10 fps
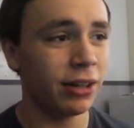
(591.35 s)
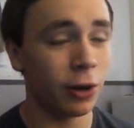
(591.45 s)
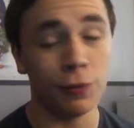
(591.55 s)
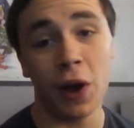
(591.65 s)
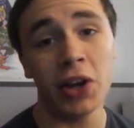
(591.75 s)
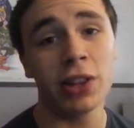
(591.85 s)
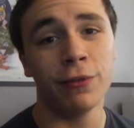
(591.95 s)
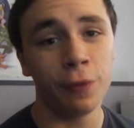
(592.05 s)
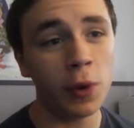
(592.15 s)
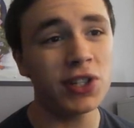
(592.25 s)
Or via the
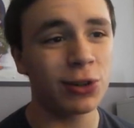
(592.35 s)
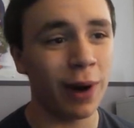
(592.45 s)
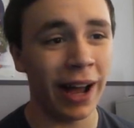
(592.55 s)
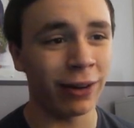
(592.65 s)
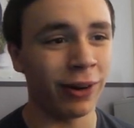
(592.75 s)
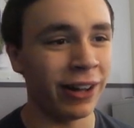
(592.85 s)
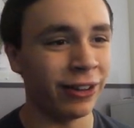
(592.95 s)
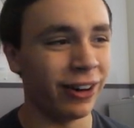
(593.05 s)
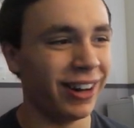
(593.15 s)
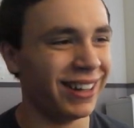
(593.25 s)
voice crack,
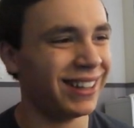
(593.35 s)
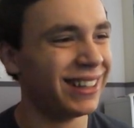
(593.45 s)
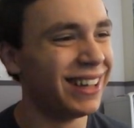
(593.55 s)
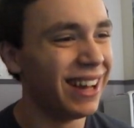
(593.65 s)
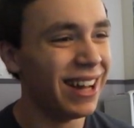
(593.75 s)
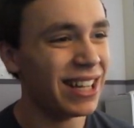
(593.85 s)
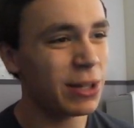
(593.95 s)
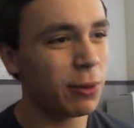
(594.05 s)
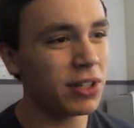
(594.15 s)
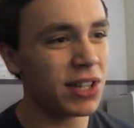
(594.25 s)
rather. So
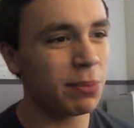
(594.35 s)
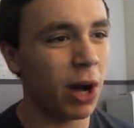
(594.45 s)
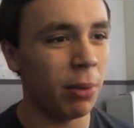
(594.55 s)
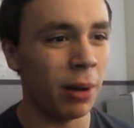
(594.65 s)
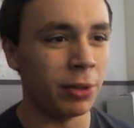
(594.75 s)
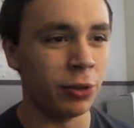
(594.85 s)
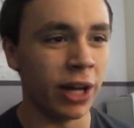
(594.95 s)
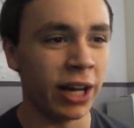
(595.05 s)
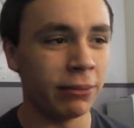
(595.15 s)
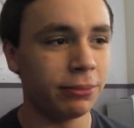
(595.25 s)
where's this Bob-omb dude
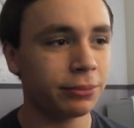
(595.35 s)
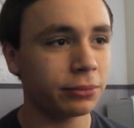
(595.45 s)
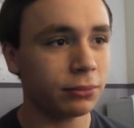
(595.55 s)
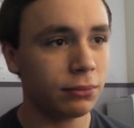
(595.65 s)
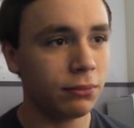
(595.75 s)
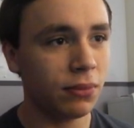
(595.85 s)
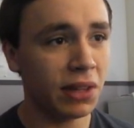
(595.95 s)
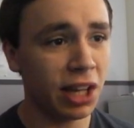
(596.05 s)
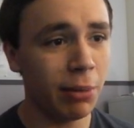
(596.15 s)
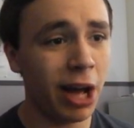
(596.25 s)
at?
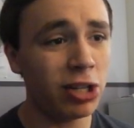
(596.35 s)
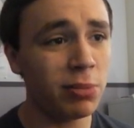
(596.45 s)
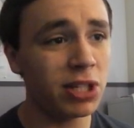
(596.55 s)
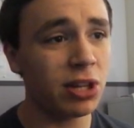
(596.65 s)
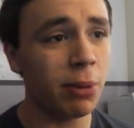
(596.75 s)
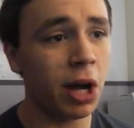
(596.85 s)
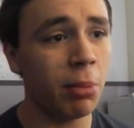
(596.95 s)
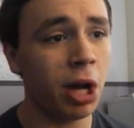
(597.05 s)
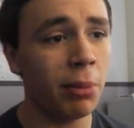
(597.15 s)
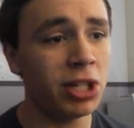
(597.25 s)
Come out, Mr.
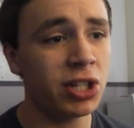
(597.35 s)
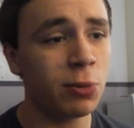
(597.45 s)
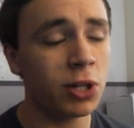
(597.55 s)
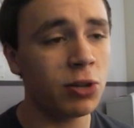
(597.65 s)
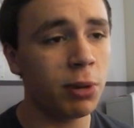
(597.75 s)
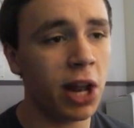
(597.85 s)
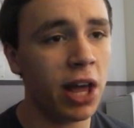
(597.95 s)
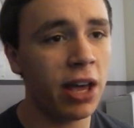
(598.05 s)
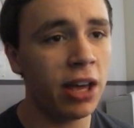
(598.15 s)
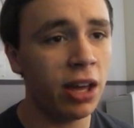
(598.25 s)
Bob-omb. I just want to
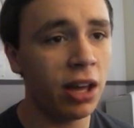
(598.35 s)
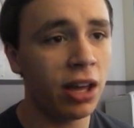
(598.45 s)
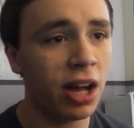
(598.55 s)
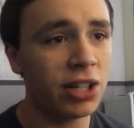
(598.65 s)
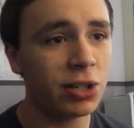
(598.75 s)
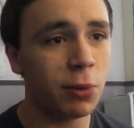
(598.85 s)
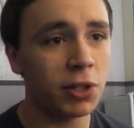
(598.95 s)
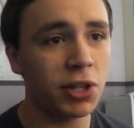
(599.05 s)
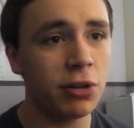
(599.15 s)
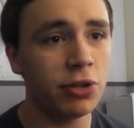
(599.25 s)
play. I just want
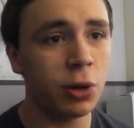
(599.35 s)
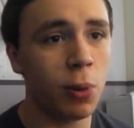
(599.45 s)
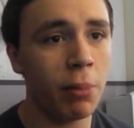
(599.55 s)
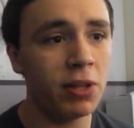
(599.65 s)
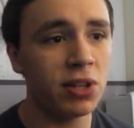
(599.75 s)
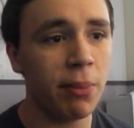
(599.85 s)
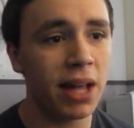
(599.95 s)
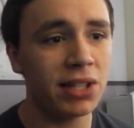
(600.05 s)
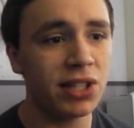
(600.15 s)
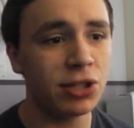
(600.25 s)
to use your weapons of
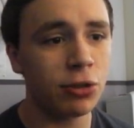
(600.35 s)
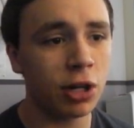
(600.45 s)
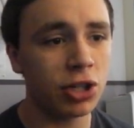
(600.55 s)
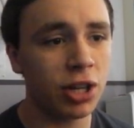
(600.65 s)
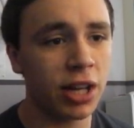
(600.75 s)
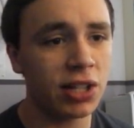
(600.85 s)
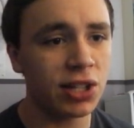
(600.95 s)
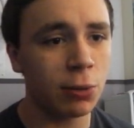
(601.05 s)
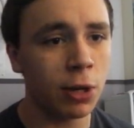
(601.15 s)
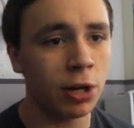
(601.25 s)
mass destruction against
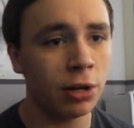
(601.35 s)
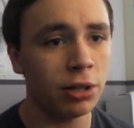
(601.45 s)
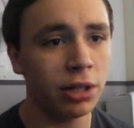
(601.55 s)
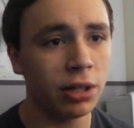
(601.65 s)
the world.